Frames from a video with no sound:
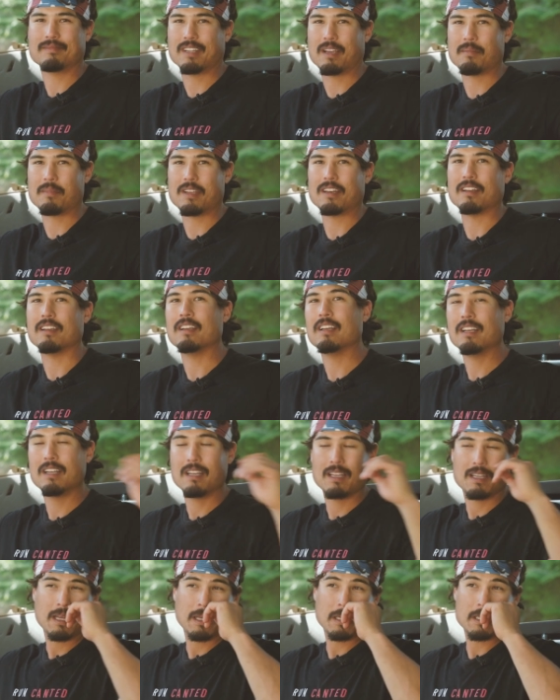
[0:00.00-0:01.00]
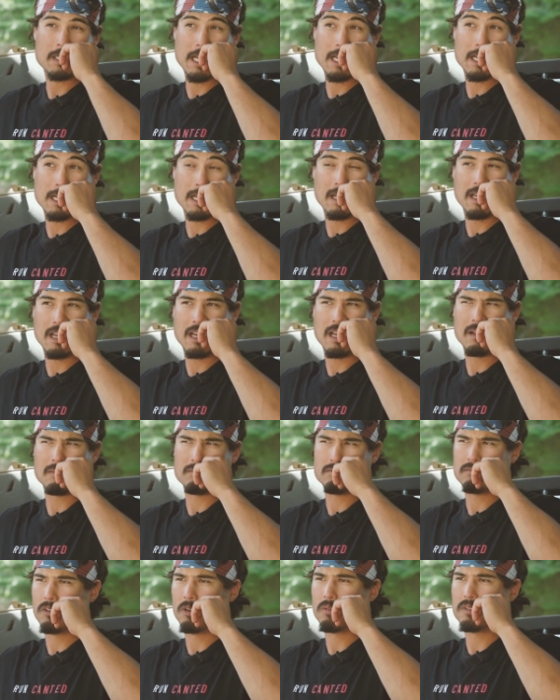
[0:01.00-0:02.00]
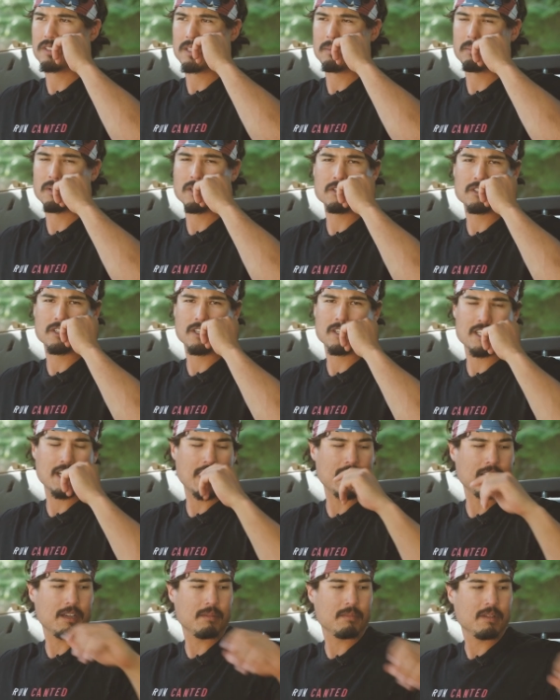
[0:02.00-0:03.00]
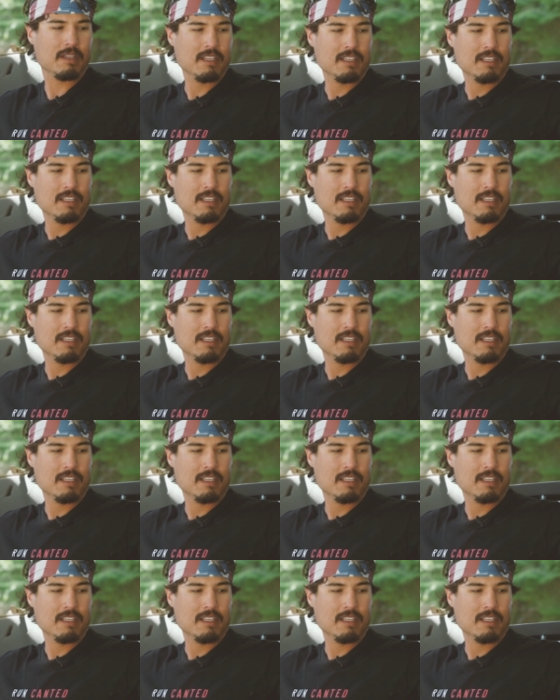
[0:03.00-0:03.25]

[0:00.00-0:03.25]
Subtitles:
I mean, Jacob, what was he, blue shirt Jacob?